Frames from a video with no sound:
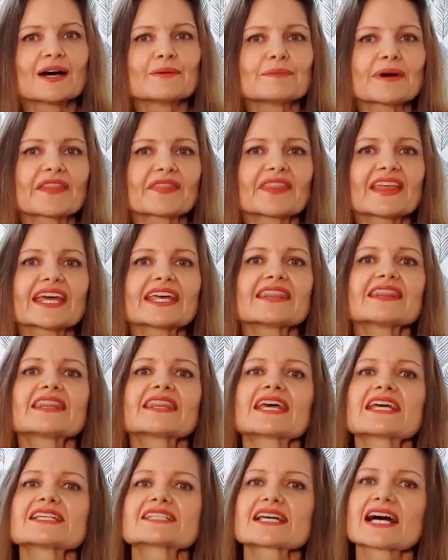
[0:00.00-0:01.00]
But then
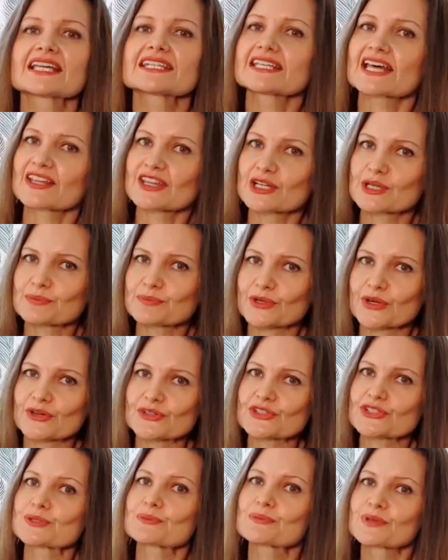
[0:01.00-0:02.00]
there's another
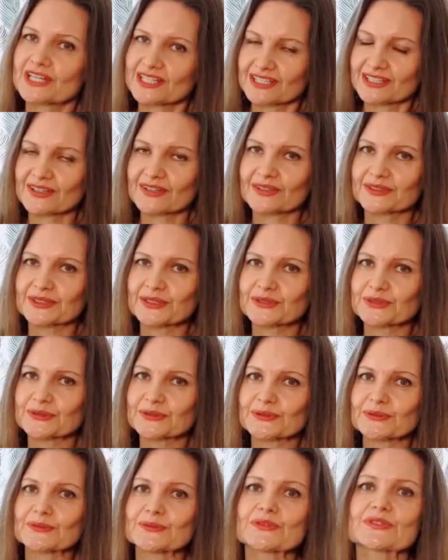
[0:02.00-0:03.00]
approach to breeding
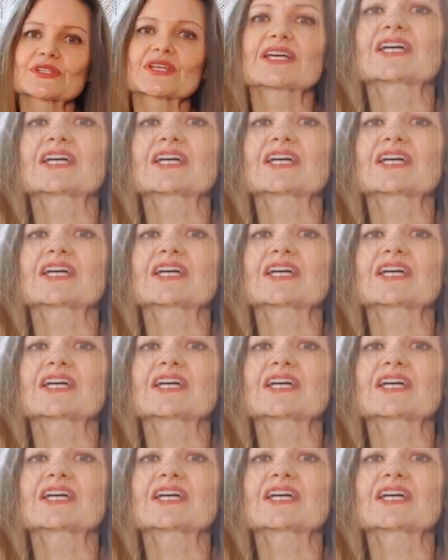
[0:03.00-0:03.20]
Goldendoodles.